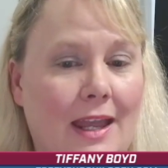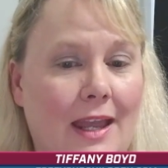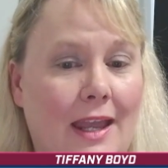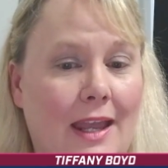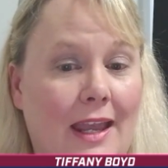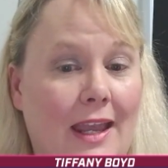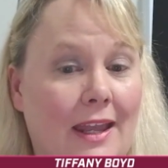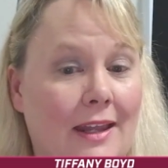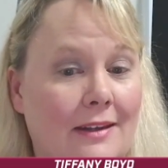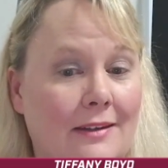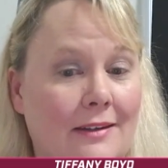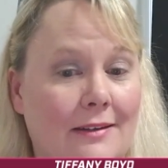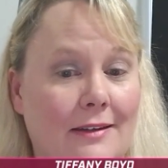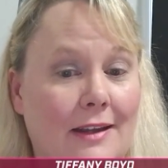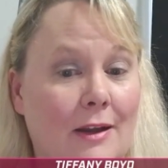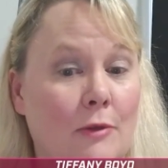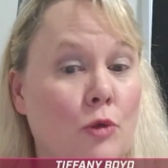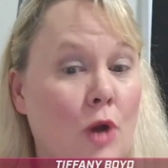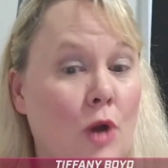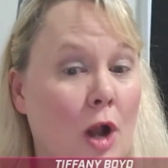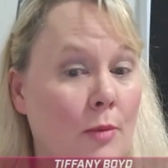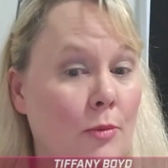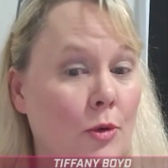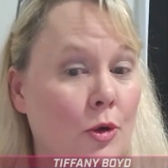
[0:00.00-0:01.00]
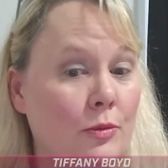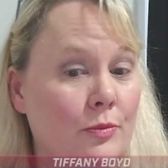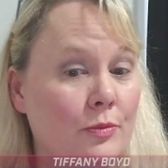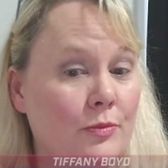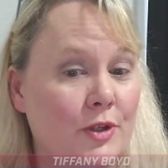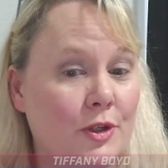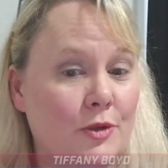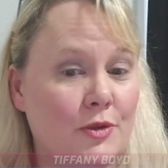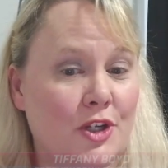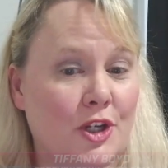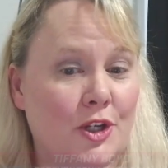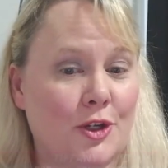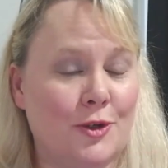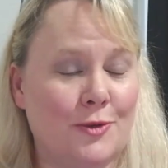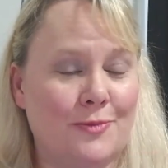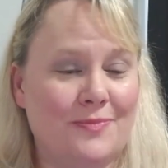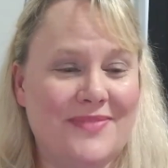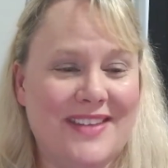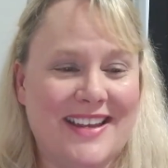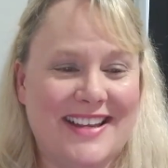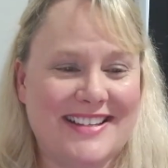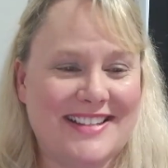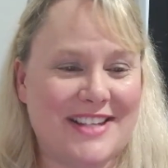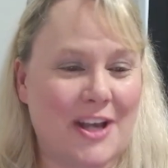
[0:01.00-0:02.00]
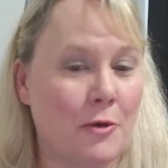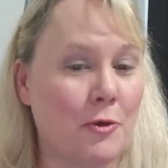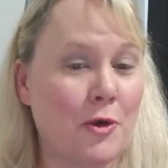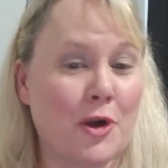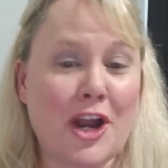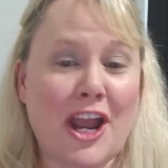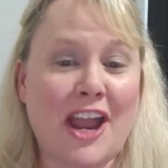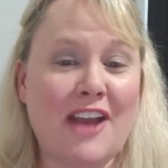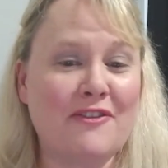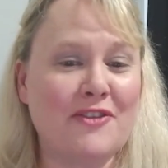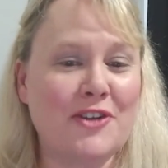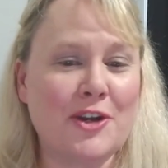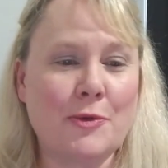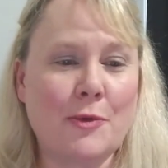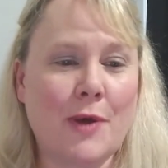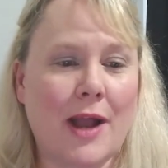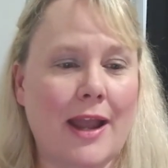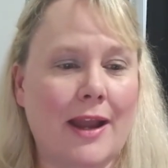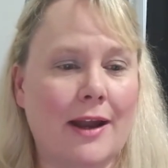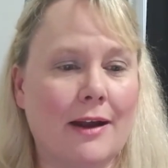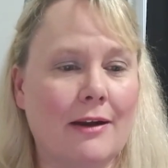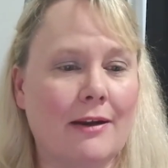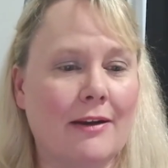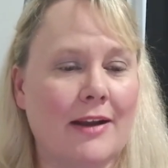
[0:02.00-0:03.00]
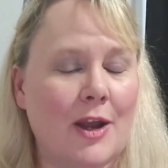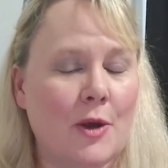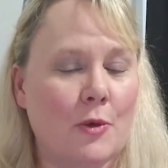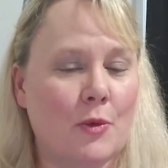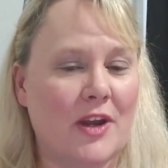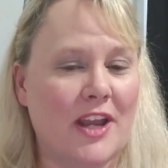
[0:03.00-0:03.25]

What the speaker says: and Rumble, YouTube. So we're everywhere.